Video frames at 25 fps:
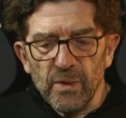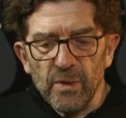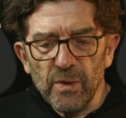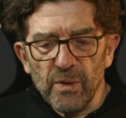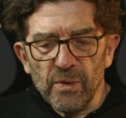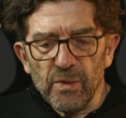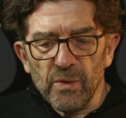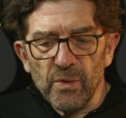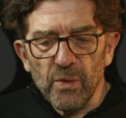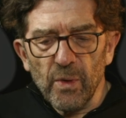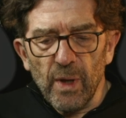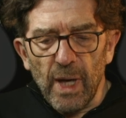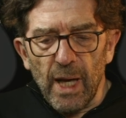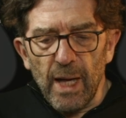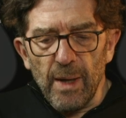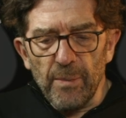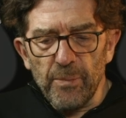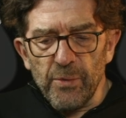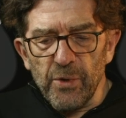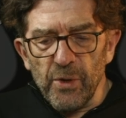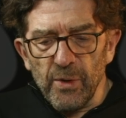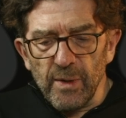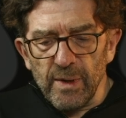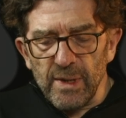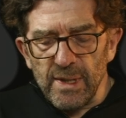
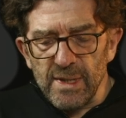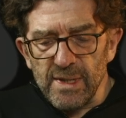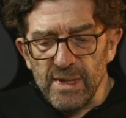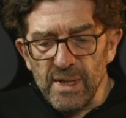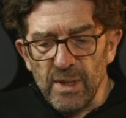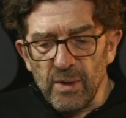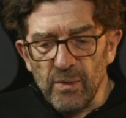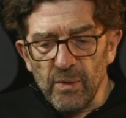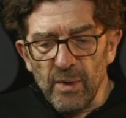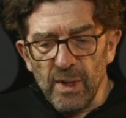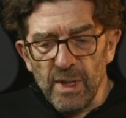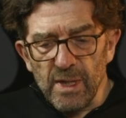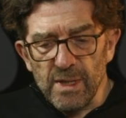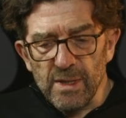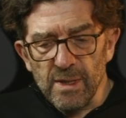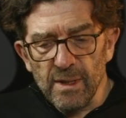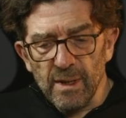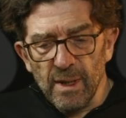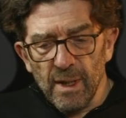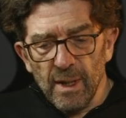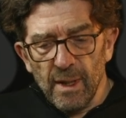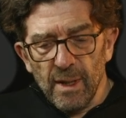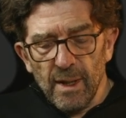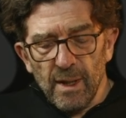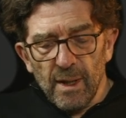help you in this
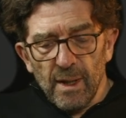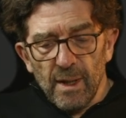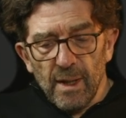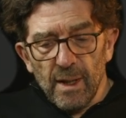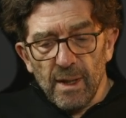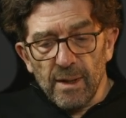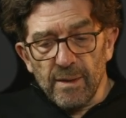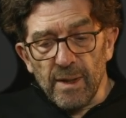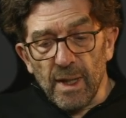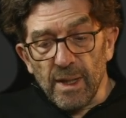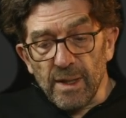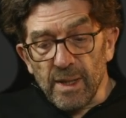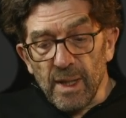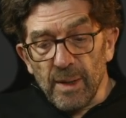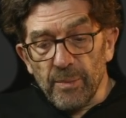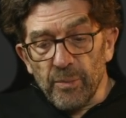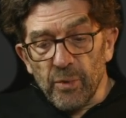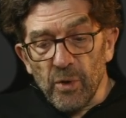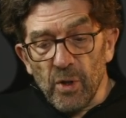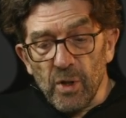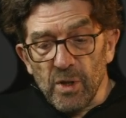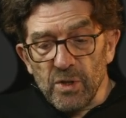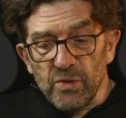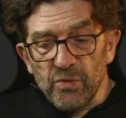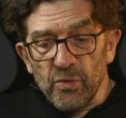situation. Another
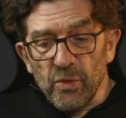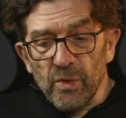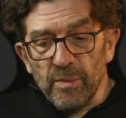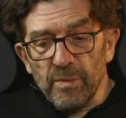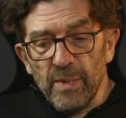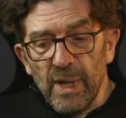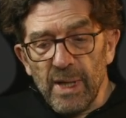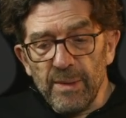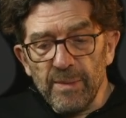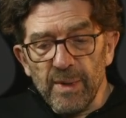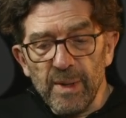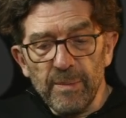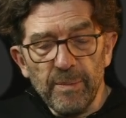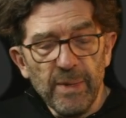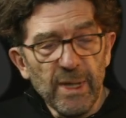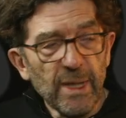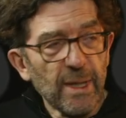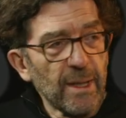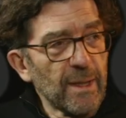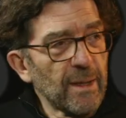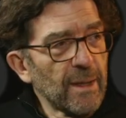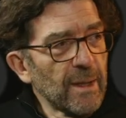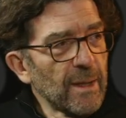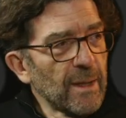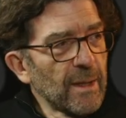approach would maybe
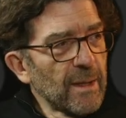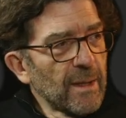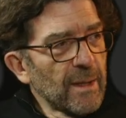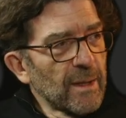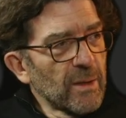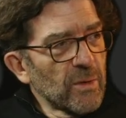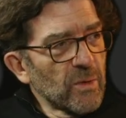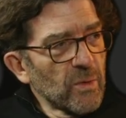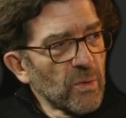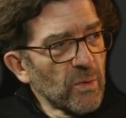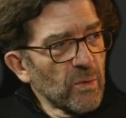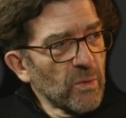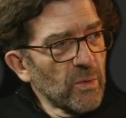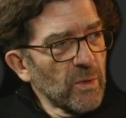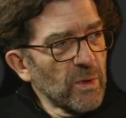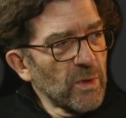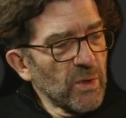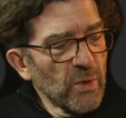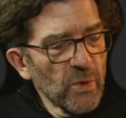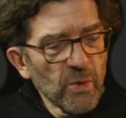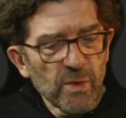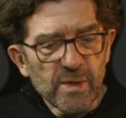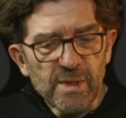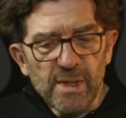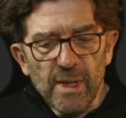be to
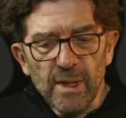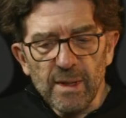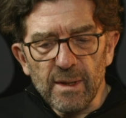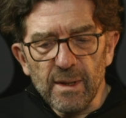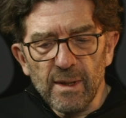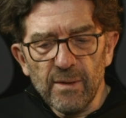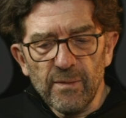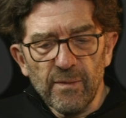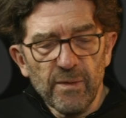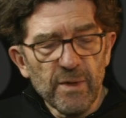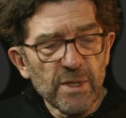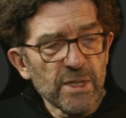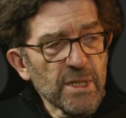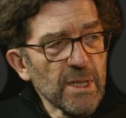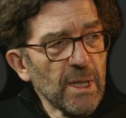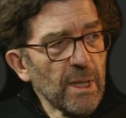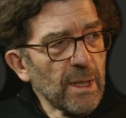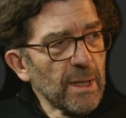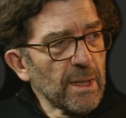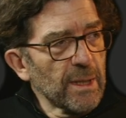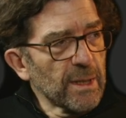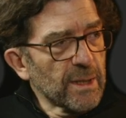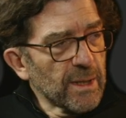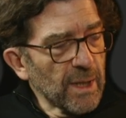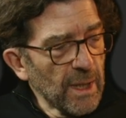use artificial
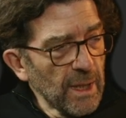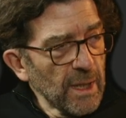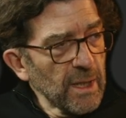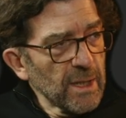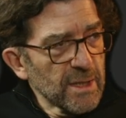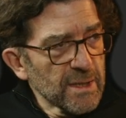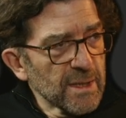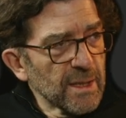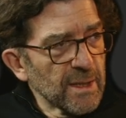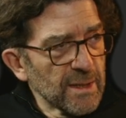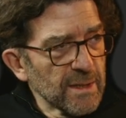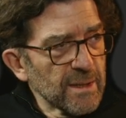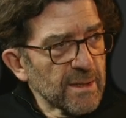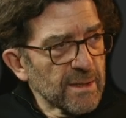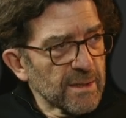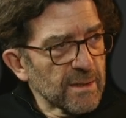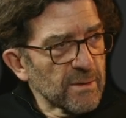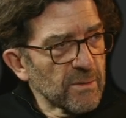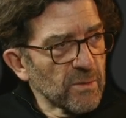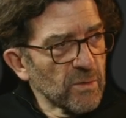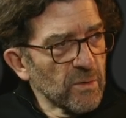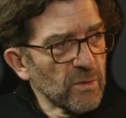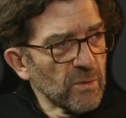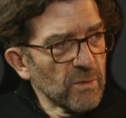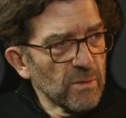intelligence
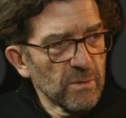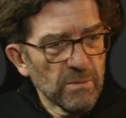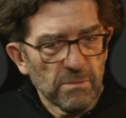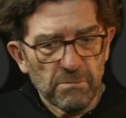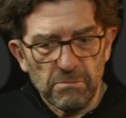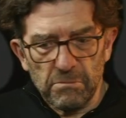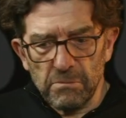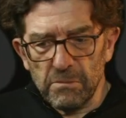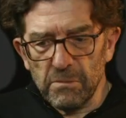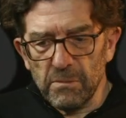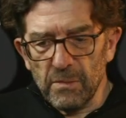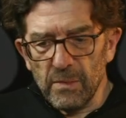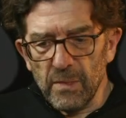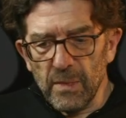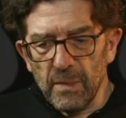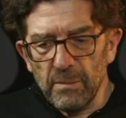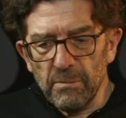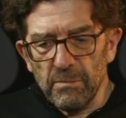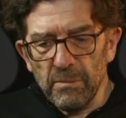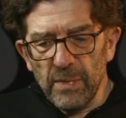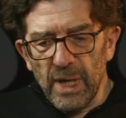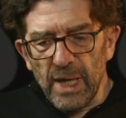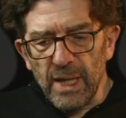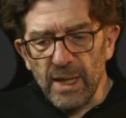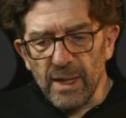to
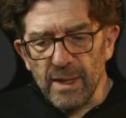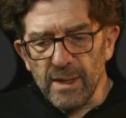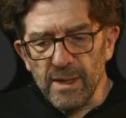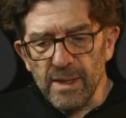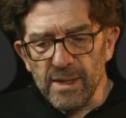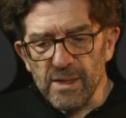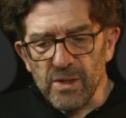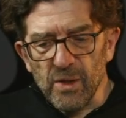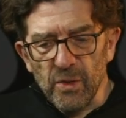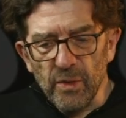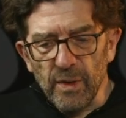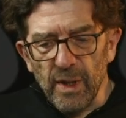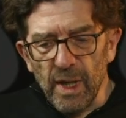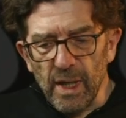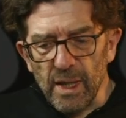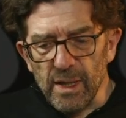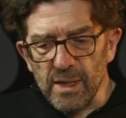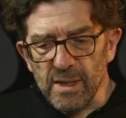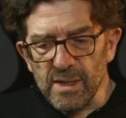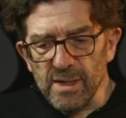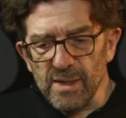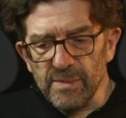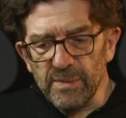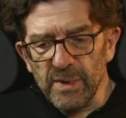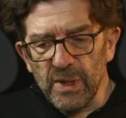make these
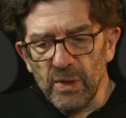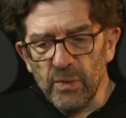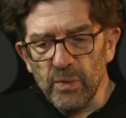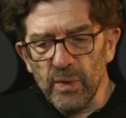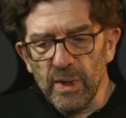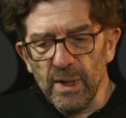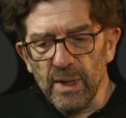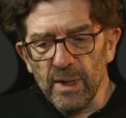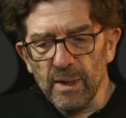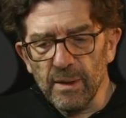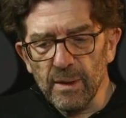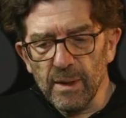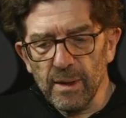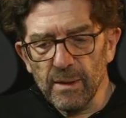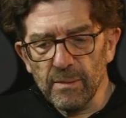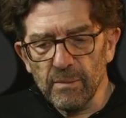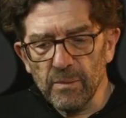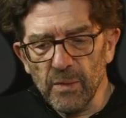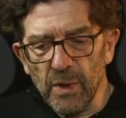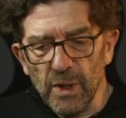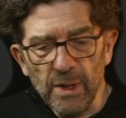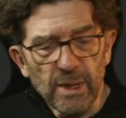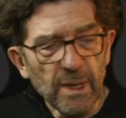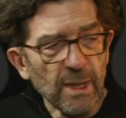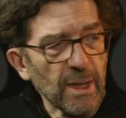connections between the
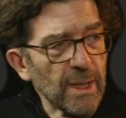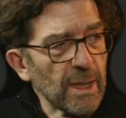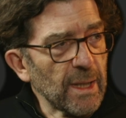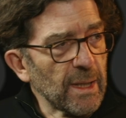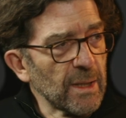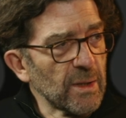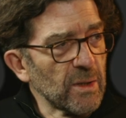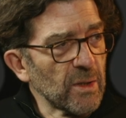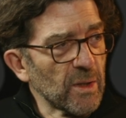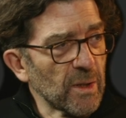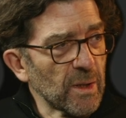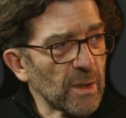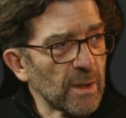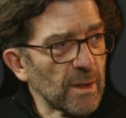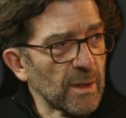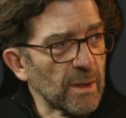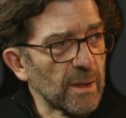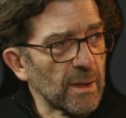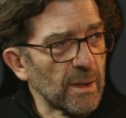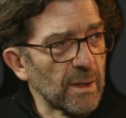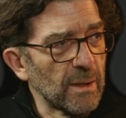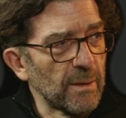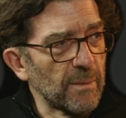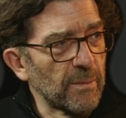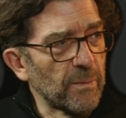model and your
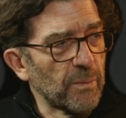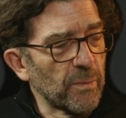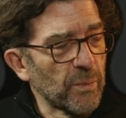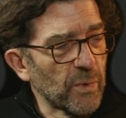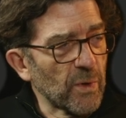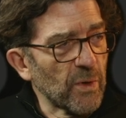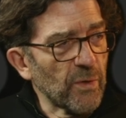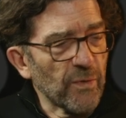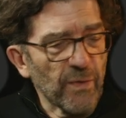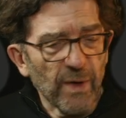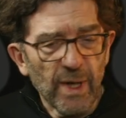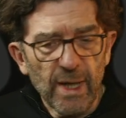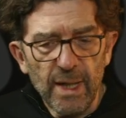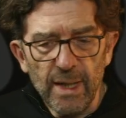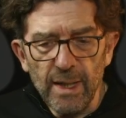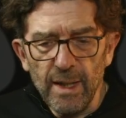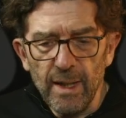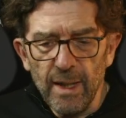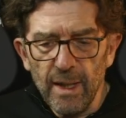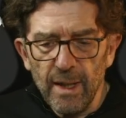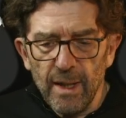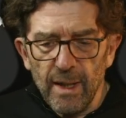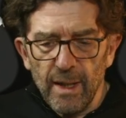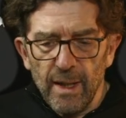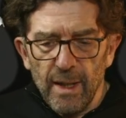profile.
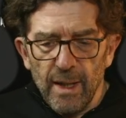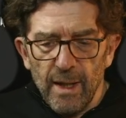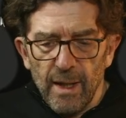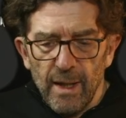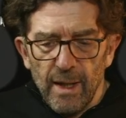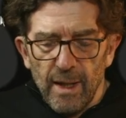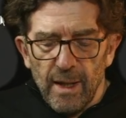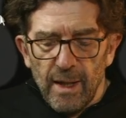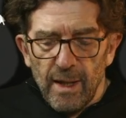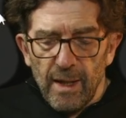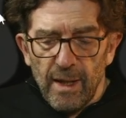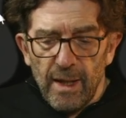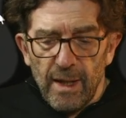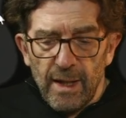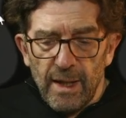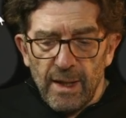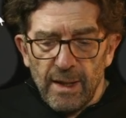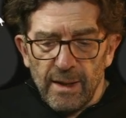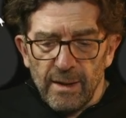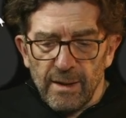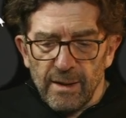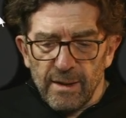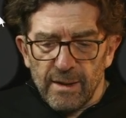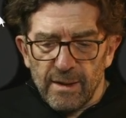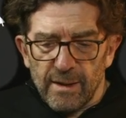
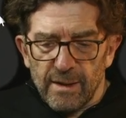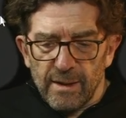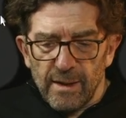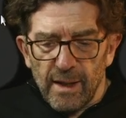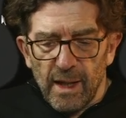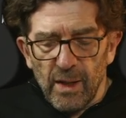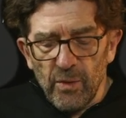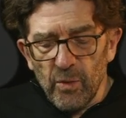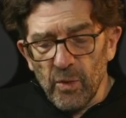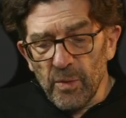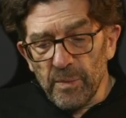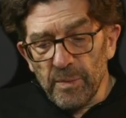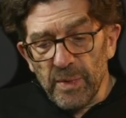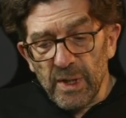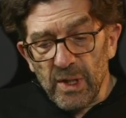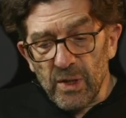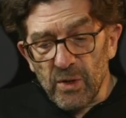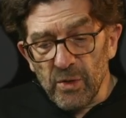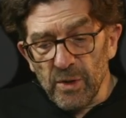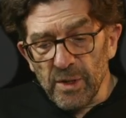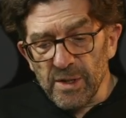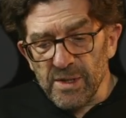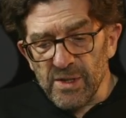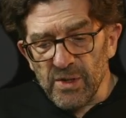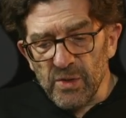And I would be
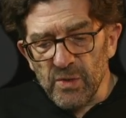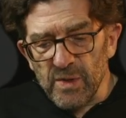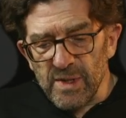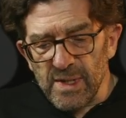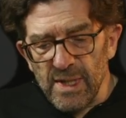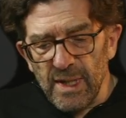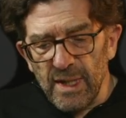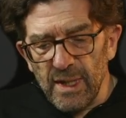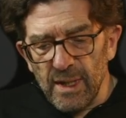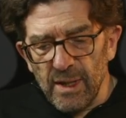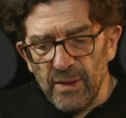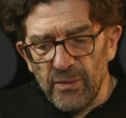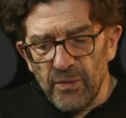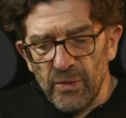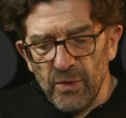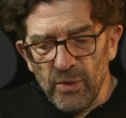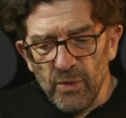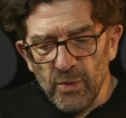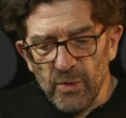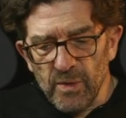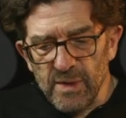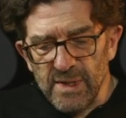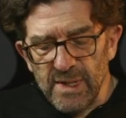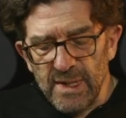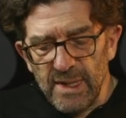curious to see if
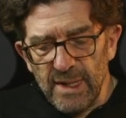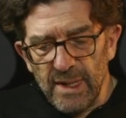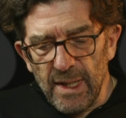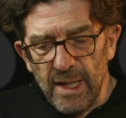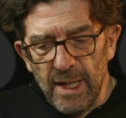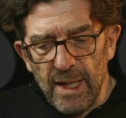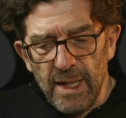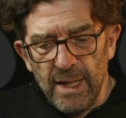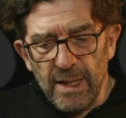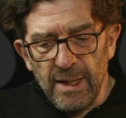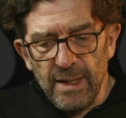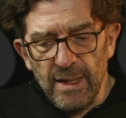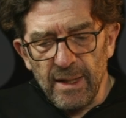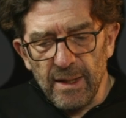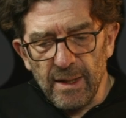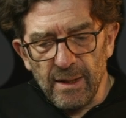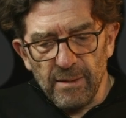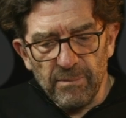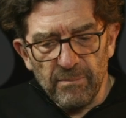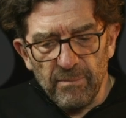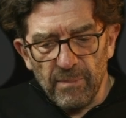you see any